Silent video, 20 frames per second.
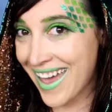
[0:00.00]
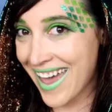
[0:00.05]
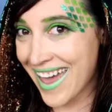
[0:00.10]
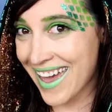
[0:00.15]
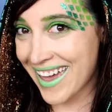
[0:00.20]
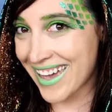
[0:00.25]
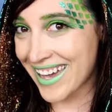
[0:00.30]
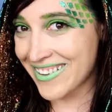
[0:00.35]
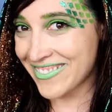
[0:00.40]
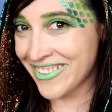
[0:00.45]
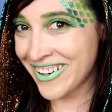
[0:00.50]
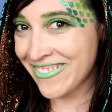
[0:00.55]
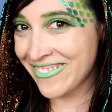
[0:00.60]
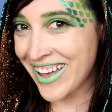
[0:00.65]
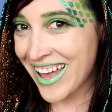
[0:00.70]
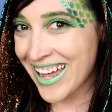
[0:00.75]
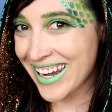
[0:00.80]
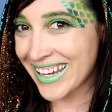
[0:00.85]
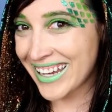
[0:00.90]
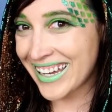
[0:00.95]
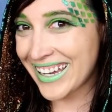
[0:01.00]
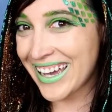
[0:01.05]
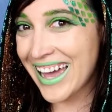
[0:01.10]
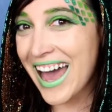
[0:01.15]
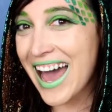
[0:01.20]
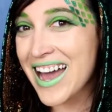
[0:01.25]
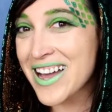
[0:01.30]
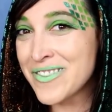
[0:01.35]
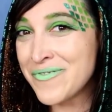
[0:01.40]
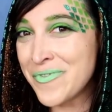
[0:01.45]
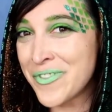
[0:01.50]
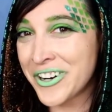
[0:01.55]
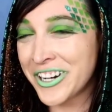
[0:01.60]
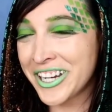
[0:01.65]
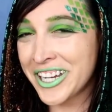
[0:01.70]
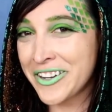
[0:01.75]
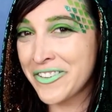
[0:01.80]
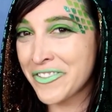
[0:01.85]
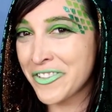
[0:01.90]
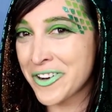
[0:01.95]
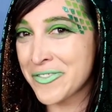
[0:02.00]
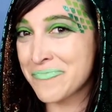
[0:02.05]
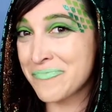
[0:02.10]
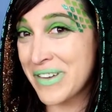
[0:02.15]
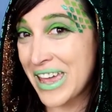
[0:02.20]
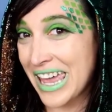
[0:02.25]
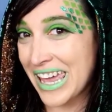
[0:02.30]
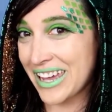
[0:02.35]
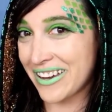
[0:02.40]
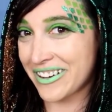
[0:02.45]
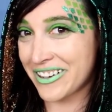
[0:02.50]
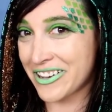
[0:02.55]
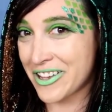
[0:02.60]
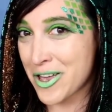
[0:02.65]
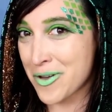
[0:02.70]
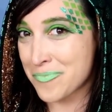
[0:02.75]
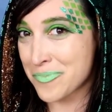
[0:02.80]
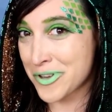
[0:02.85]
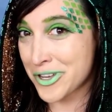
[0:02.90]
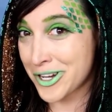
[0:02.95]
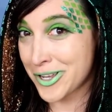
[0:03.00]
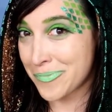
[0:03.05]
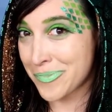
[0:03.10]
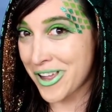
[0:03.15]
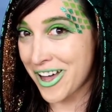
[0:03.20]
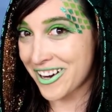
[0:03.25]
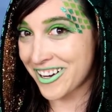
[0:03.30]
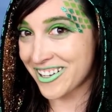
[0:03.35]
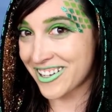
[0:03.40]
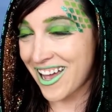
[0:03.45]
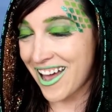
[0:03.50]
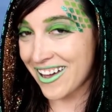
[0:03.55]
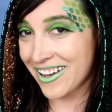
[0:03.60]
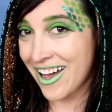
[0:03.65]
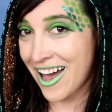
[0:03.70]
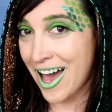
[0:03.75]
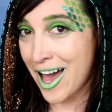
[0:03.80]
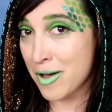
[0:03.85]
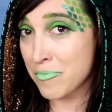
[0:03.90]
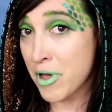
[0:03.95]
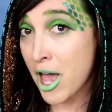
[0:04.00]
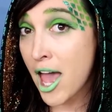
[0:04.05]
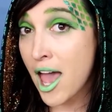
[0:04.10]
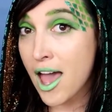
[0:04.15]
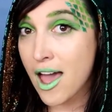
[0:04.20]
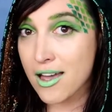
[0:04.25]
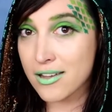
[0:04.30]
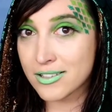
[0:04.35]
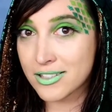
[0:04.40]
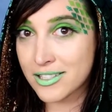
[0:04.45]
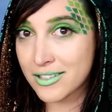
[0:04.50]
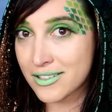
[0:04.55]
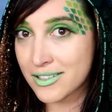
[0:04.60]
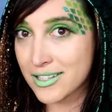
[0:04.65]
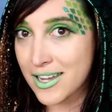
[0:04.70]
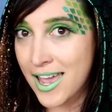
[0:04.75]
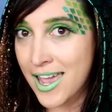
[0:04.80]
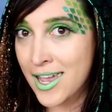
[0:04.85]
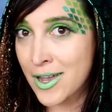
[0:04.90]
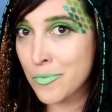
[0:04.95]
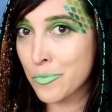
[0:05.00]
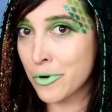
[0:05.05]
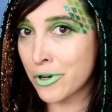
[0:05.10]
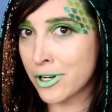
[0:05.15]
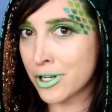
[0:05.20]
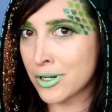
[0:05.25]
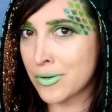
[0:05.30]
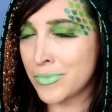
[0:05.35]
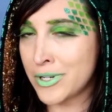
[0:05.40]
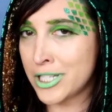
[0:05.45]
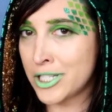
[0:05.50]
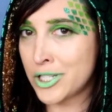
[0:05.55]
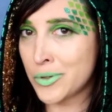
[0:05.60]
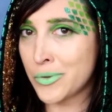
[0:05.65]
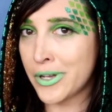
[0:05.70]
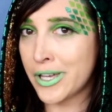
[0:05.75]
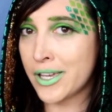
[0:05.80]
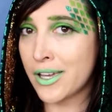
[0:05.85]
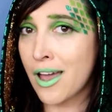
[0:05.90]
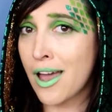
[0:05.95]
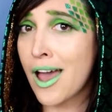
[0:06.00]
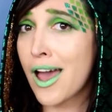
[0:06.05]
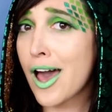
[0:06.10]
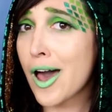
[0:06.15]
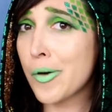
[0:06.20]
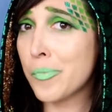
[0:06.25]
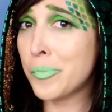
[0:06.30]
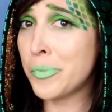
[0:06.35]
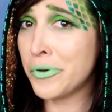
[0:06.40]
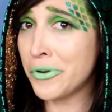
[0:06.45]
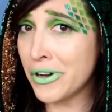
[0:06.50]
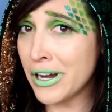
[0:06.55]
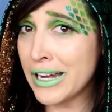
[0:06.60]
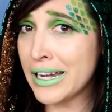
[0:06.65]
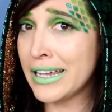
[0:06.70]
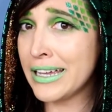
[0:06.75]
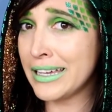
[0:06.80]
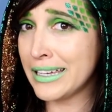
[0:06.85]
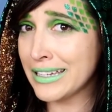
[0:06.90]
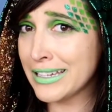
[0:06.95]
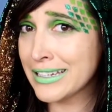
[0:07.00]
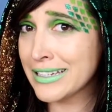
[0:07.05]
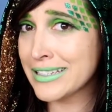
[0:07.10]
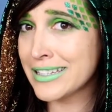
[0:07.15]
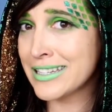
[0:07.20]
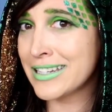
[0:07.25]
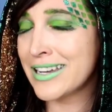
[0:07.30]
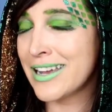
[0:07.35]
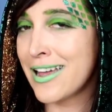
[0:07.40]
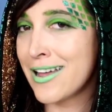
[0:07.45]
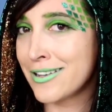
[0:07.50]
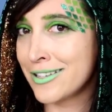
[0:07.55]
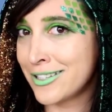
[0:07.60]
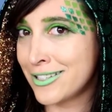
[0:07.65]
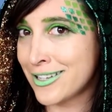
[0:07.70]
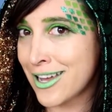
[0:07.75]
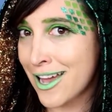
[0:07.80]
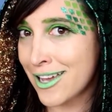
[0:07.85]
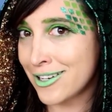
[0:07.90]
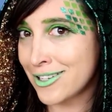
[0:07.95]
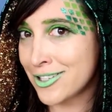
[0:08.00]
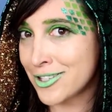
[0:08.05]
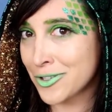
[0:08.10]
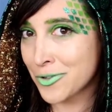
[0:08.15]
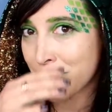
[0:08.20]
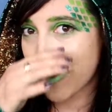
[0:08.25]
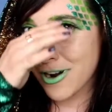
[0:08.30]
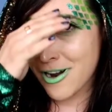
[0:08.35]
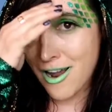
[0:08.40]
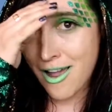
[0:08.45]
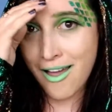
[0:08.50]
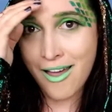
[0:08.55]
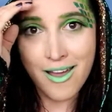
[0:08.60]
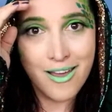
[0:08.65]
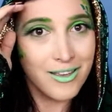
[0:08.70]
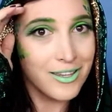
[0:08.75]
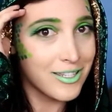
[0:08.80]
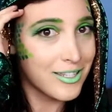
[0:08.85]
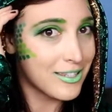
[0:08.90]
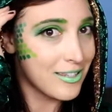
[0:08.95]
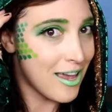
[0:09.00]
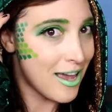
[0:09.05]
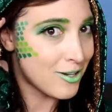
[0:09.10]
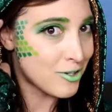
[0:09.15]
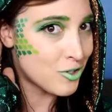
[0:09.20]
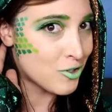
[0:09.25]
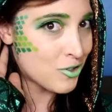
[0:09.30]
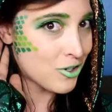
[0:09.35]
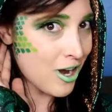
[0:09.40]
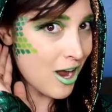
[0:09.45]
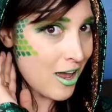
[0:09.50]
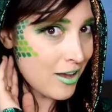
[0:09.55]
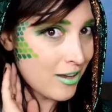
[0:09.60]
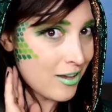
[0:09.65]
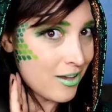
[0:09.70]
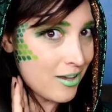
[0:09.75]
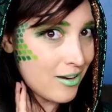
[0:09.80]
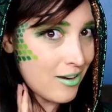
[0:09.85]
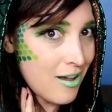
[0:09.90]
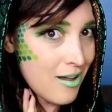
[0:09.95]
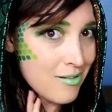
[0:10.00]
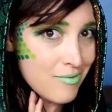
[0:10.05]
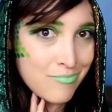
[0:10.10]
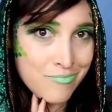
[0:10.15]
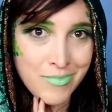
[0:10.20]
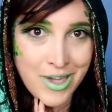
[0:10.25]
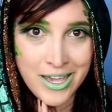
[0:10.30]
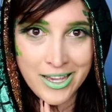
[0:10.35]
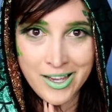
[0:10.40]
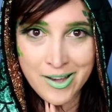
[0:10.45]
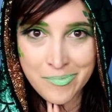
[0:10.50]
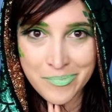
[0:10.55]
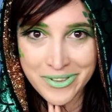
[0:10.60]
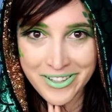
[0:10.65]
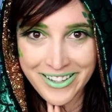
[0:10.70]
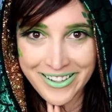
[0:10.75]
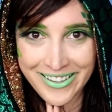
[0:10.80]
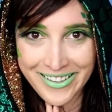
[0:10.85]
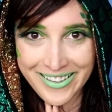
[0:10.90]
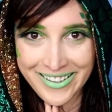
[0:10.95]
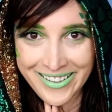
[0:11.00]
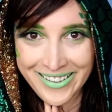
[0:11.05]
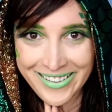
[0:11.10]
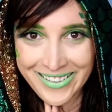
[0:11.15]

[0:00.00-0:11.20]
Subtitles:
Hey everybody, I'm Morgan from BayAreaBeautyBlogger.com, and today we're going to be doing a pretty easy dinosaur / dragon makeup look.